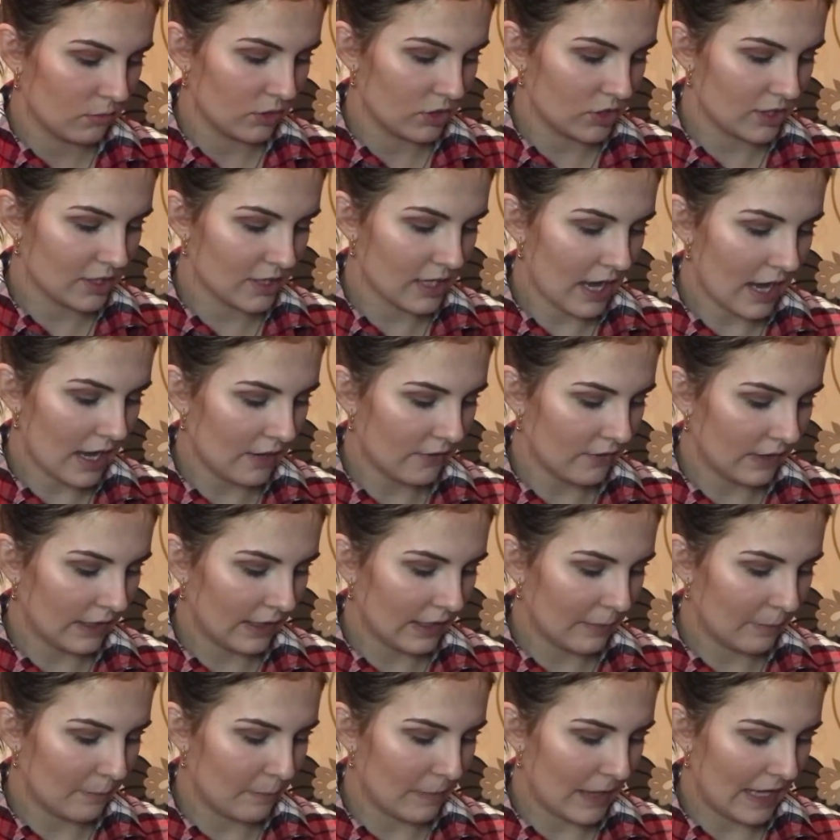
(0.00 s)
which is kind of
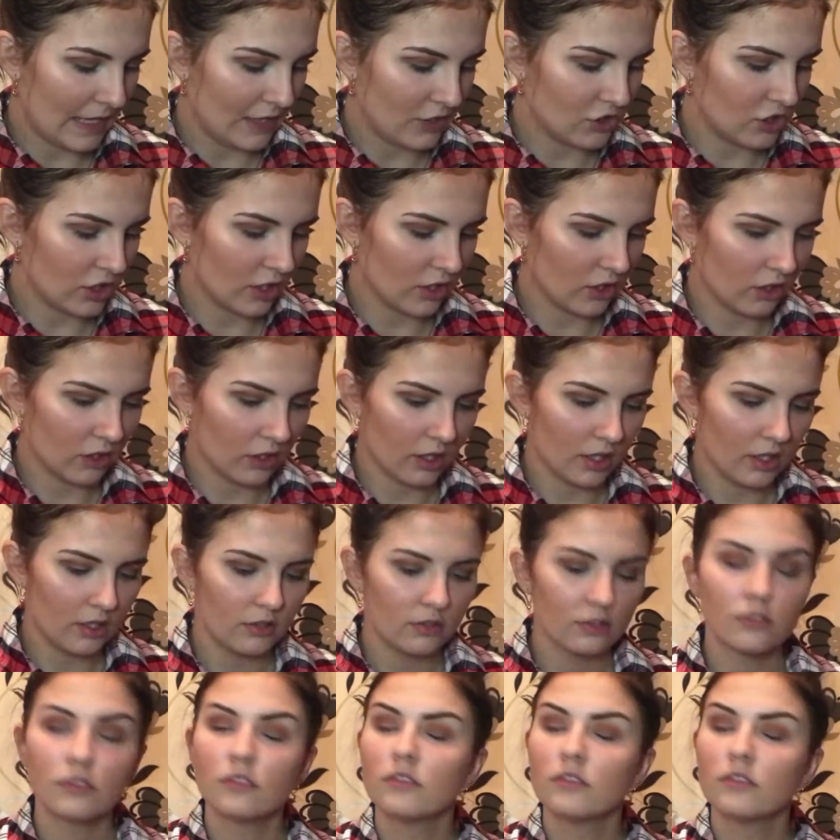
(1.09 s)
like a beigey colour.